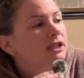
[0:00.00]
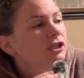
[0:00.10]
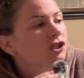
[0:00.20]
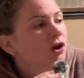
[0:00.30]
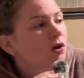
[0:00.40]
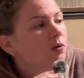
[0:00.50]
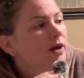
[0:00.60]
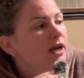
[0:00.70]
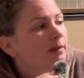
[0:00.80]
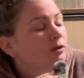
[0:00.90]
So when
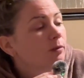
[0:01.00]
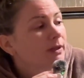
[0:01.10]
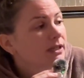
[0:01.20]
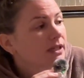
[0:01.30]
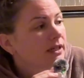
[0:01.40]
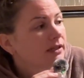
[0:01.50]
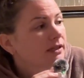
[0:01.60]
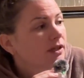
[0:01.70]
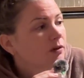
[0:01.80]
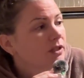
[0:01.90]
it comes to our business,
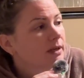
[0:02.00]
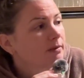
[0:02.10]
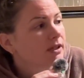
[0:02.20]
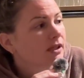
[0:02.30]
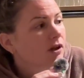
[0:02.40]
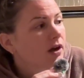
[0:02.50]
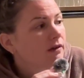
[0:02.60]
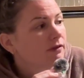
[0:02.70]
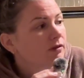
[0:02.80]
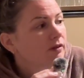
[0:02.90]
Tim does a lot
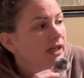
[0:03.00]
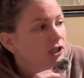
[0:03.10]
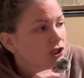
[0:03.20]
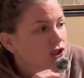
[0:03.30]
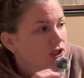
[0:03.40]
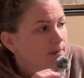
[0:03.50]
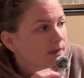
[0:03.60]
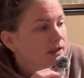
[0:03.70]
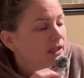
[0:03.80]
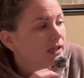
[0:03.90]
of the
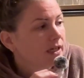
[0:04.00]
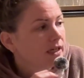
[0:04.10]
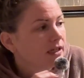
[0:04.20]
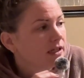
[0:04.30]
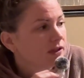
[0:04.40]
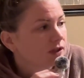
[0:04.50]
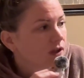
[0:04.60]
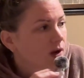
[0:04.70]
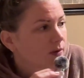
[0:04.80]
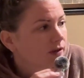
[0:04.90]
relationships. He deals a
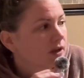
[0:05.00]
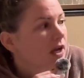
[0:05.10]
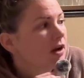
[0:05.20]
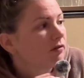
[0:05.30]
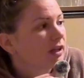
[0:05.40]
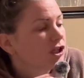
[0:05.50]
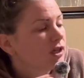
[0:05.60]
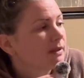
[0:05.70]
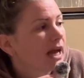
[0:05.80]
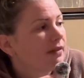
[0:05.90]
lot with
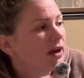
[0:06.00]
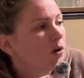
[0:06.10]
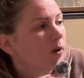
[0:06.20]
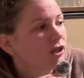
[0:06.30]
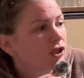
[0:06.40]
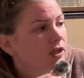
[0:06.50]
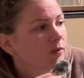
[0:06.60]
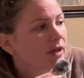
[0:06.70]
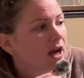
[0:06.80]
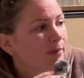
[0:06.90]
relationships and then questions
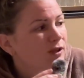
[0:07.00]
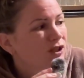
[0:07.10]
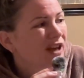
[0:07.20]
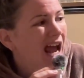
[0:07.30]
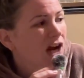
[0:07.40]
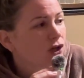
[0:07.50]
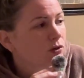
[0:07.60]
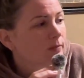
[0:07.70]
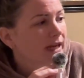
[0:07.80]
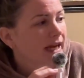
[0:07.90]
when it comes to the
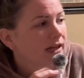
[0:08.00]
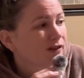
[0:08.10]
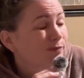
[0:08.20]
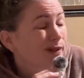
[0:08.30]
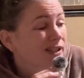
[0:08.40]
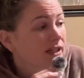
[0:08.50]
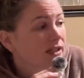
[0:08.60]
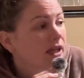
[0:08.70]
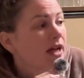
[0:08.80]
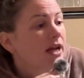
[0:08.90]
actual mechanics of
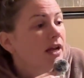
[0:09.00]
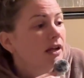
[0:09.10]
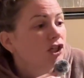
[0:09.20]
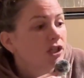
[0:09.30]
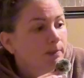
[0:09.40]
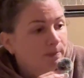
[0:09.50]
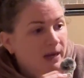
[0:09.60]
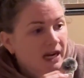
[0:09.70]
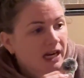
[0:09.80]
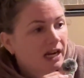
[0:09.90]
business,
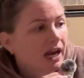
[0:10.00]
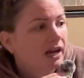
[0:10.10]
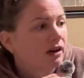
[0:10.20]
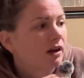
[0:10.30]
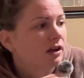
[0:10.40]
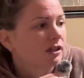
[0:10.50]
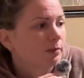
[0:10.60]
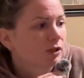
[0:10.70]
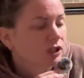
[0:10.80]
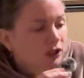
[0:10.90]
shipping and
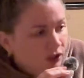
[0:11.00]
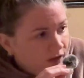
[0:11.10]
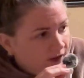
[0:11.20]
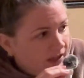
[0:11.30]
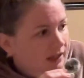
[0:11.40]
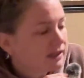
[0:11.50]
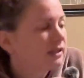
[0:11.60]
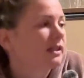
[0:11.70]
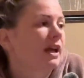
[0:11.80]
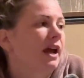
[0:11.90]
customer
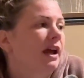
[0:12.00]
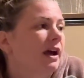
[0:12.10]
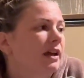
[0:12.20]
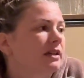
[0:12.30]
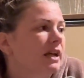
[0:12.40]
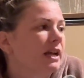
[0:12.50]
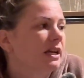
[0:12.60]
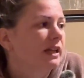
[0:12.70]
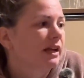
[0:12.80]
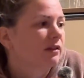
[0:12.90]
service and
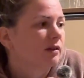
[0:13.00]
any like